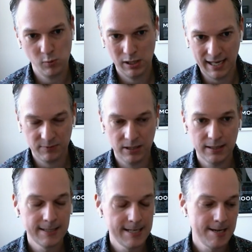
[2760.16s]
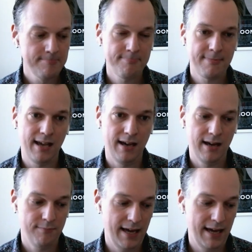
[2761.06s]
Lambda,
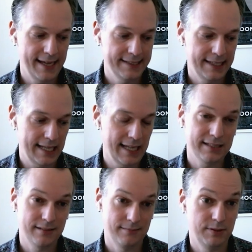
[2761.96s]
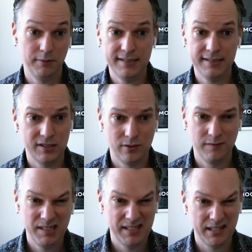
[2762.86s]
and that's, to us, is sort of
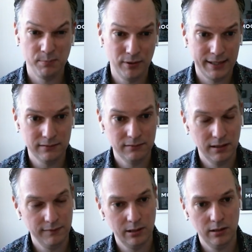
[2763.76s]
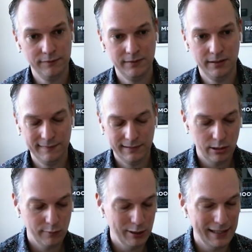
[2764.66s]
missing the point of a lot of
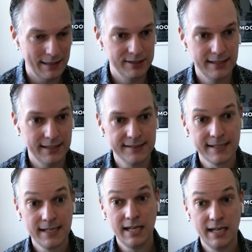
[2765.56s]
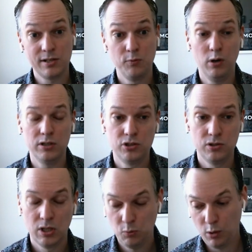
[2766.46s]
what Lambda does. And so what
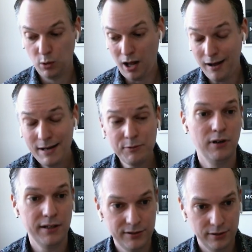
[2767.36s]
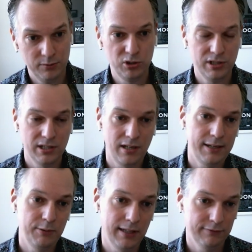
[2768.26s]
I would rather do, and what John and I would
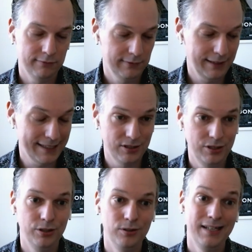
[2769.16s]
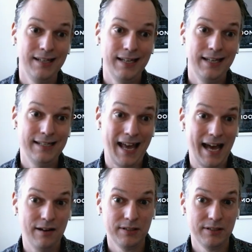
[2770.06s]
like to do, is have,